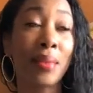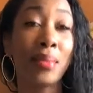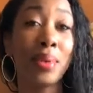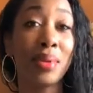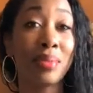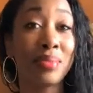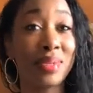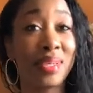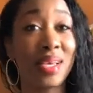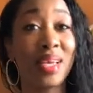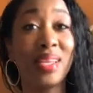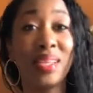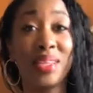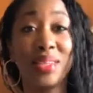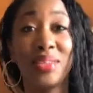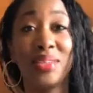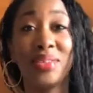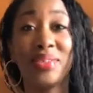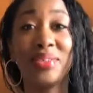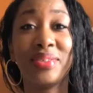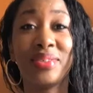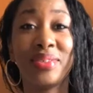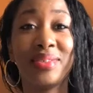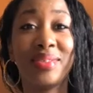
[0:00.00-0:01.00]
but I'm telling
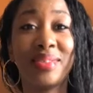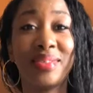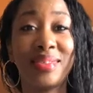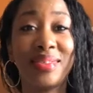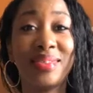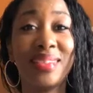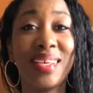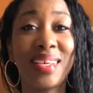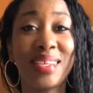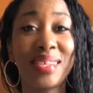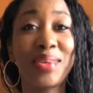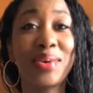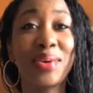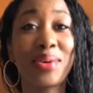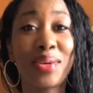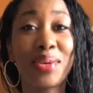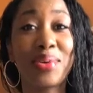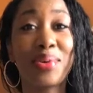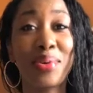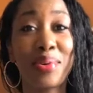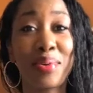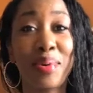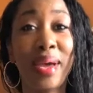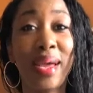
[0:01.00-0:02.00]
you, it's going to
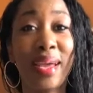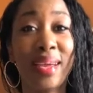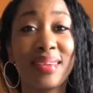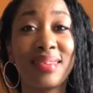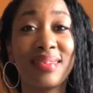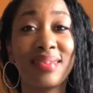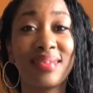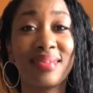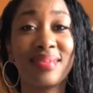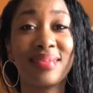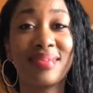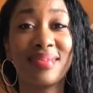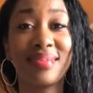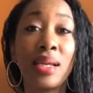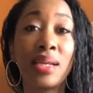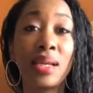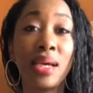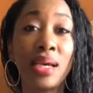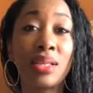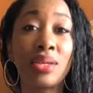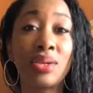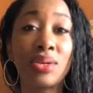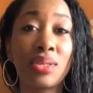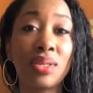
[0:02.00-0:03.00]
go away.
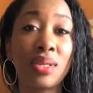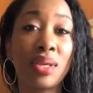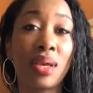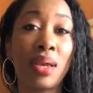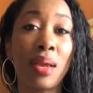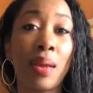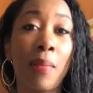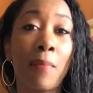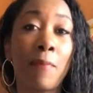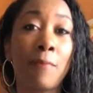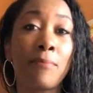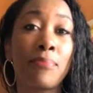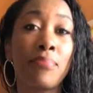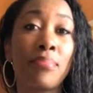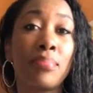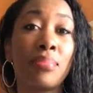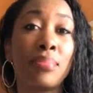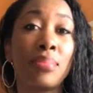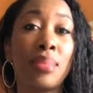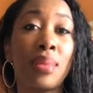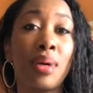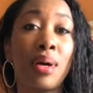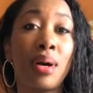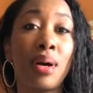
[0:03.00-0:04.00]
Another thing,
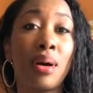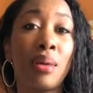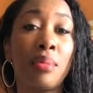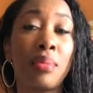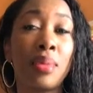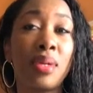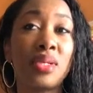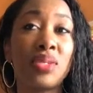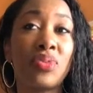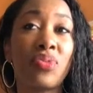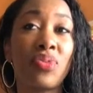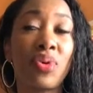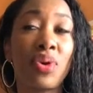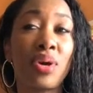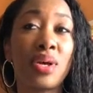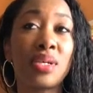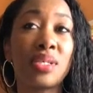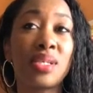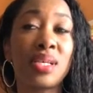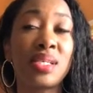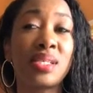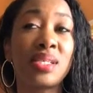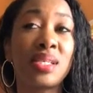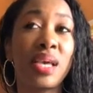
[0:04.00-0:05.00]
as far
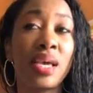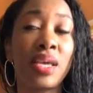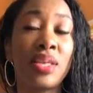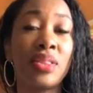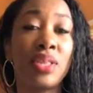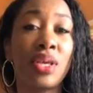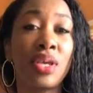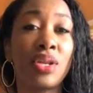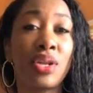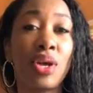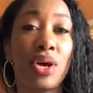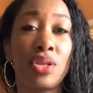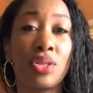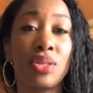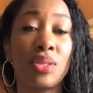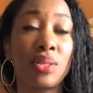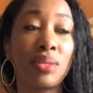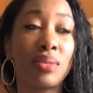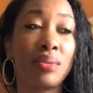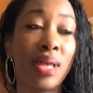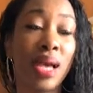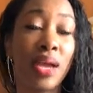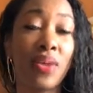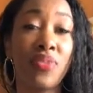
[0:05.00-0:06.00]
as, let's say that,
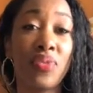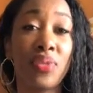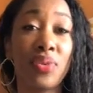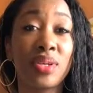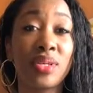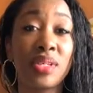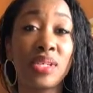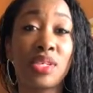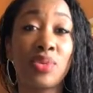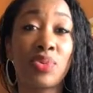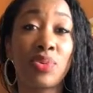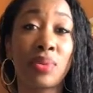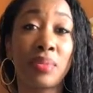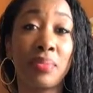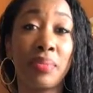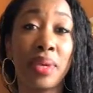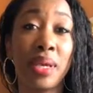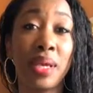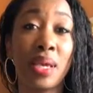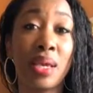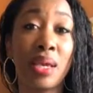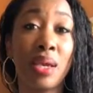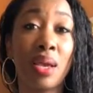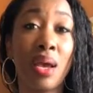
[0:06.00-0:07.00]
like for instance with
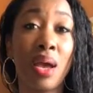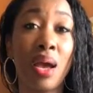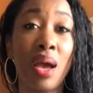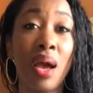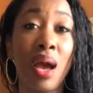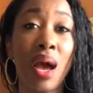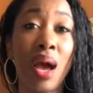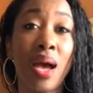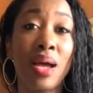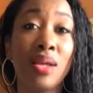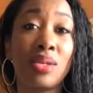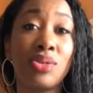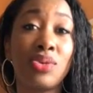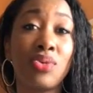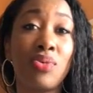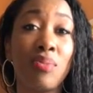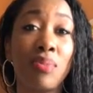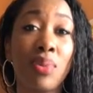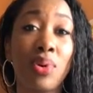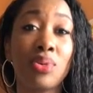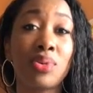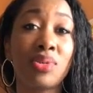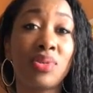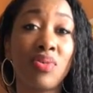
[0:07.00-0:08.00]
me, I do
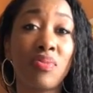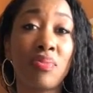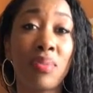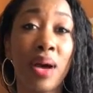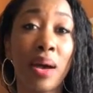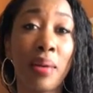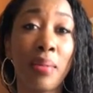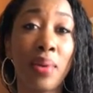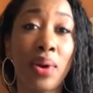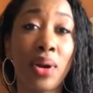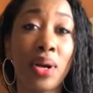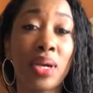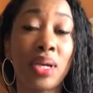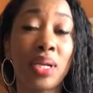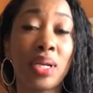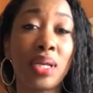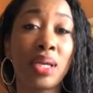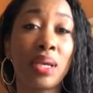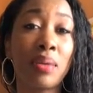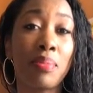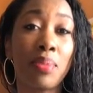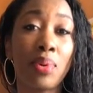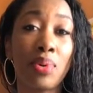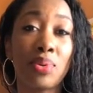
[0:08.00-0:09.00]
most of my
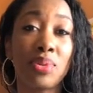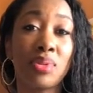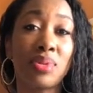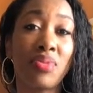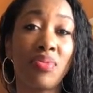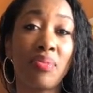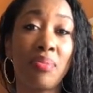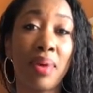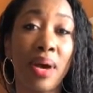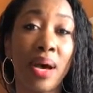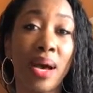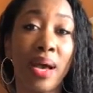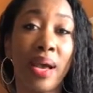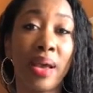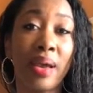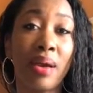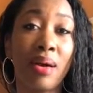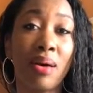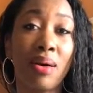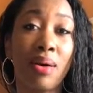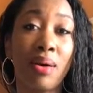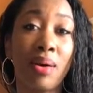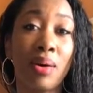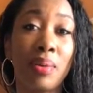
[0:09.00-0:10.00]
marketing and most of my
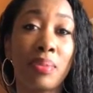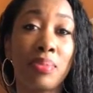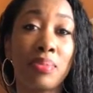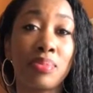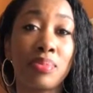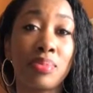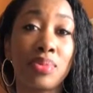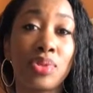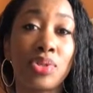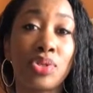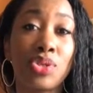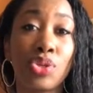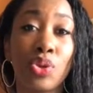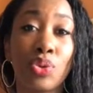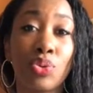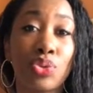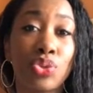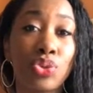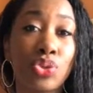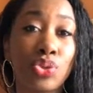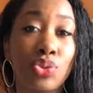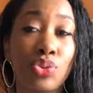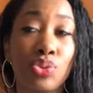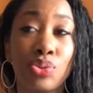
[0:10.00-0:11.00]

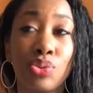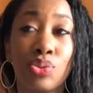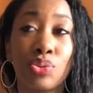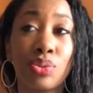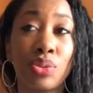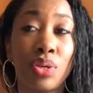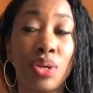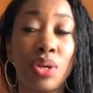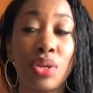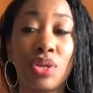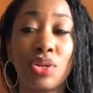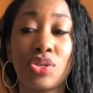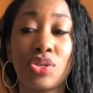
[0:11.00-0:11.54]
social